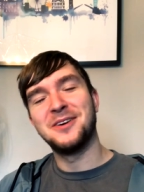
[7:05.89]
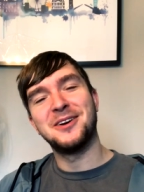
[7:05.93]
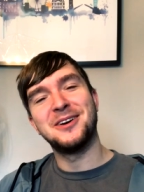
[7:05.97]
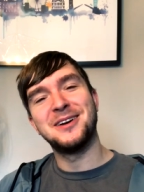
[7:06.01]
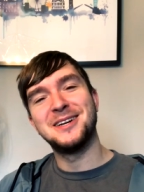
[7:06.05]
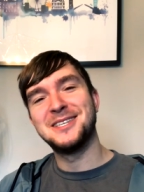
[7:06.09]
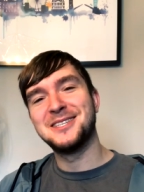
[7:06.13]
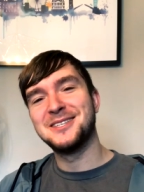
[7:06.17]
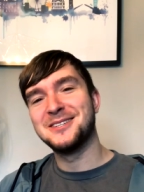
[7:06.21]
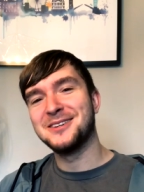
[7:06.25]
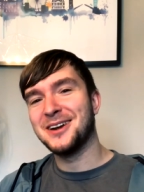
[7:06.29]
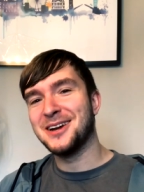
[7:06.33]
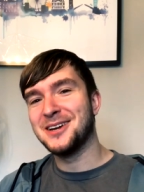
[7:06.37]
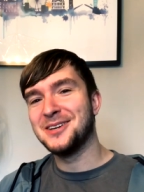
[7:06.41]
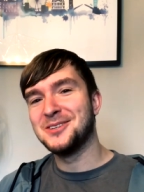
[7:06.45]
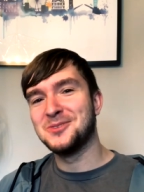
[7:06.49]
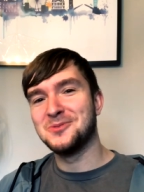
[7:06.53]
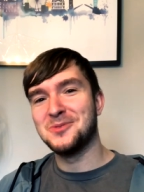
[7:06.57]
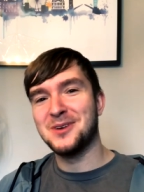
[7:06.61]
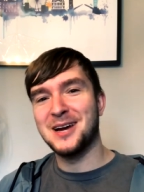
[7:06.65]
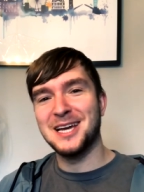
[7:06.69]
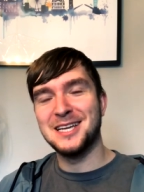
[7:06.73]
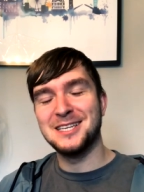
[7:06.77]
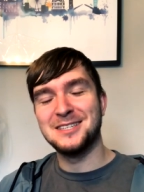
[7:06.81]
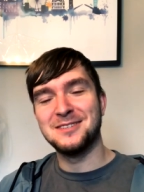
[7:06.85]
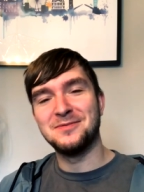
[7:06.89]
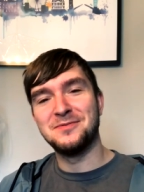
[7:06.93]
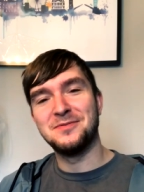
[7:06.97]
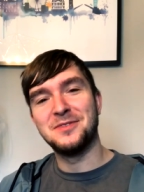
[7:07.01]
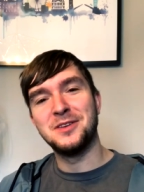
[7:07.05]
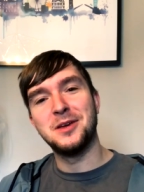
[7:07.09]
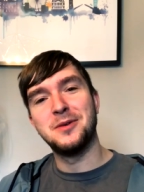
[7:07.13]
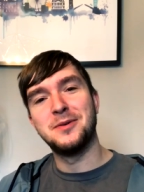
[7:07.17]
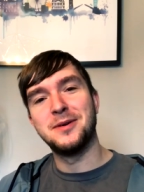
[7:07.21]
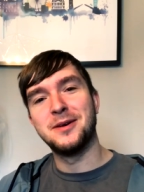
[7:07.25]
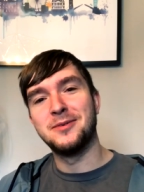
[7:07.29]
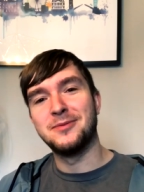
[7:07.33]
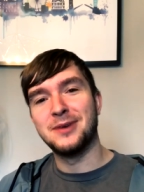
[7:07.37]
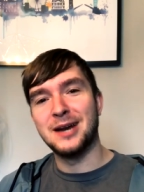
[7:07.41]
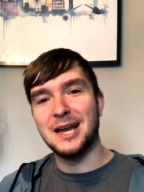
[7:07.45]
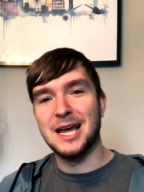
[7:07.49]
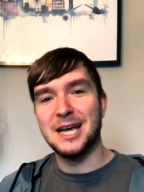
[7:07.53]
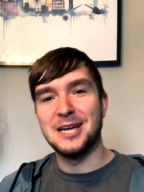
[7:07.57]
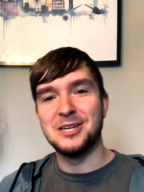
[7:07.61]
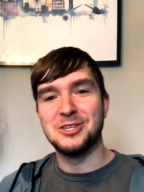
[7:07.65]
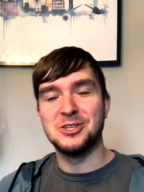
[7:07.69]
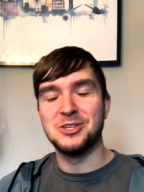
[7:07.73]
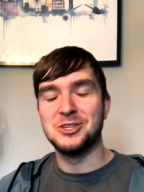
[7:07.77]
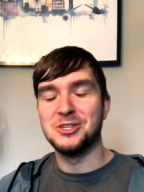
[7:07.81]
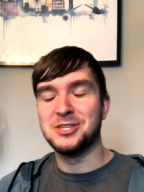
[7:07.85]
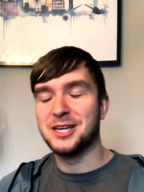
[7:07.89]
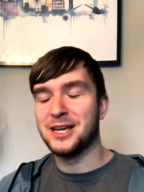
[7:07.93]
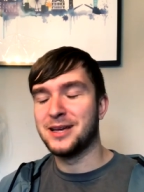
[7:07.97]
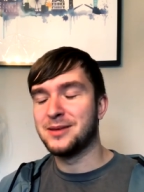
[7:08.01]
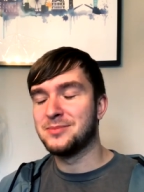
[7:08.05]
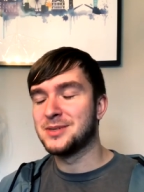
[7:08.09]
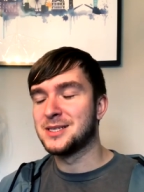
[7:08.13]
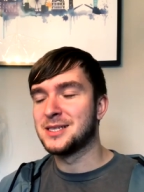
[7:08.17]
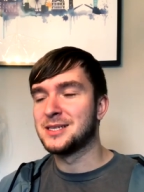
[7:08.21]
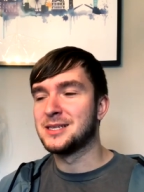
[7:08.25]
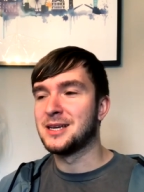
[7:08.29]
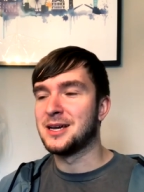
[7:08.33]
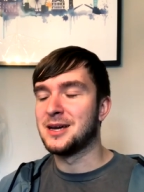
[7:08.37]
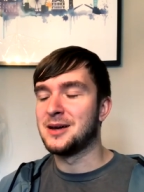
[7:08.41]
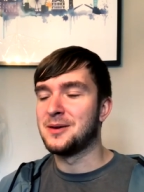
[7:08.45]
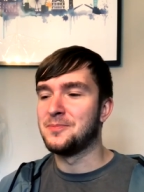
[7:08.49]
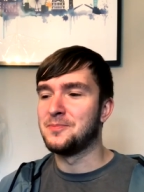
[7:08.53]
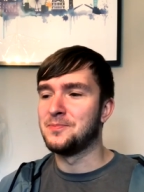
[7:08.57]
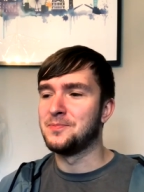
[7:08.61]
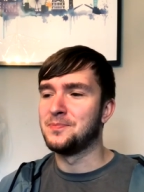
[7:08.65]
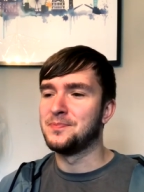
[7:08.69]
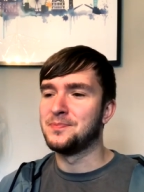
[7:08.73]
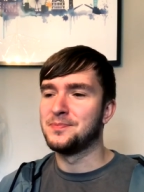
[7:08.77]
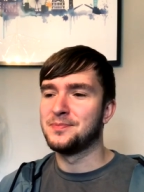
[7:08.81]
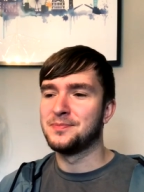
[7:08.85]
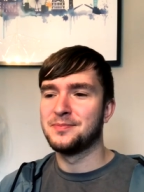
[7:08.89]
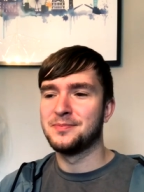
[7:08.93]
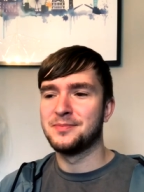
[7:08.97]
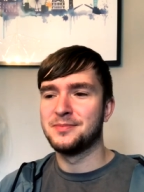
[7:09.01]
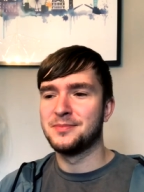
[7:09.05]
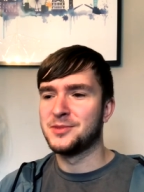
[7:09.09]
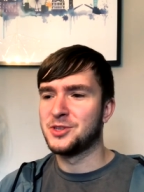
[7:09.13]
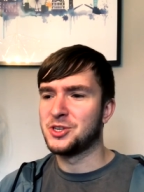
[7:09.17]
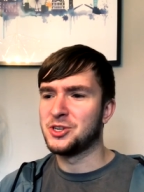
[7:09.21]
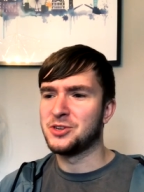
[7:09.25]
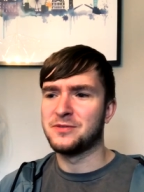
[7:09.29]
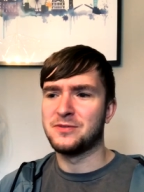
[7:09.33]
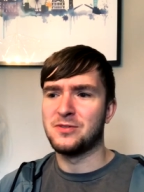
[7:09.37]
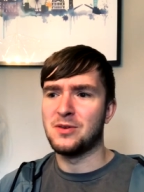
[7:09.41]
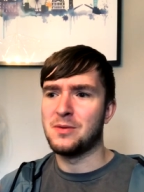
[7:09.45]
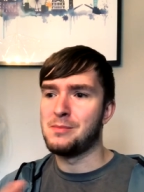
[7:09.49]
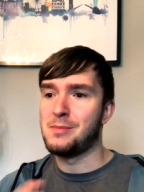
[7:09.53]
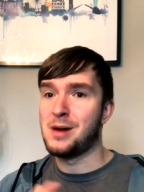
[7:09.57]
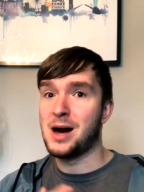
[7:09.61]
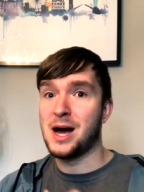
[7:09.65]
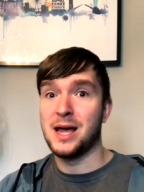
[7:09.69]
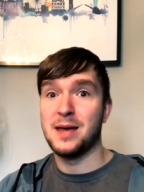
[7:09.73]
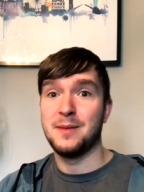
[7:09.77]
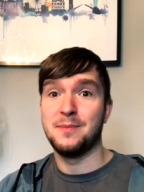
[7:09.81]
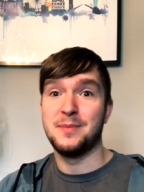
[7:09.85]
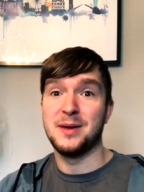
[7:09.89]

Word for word: very strange ways of viewing relationships, um, just from my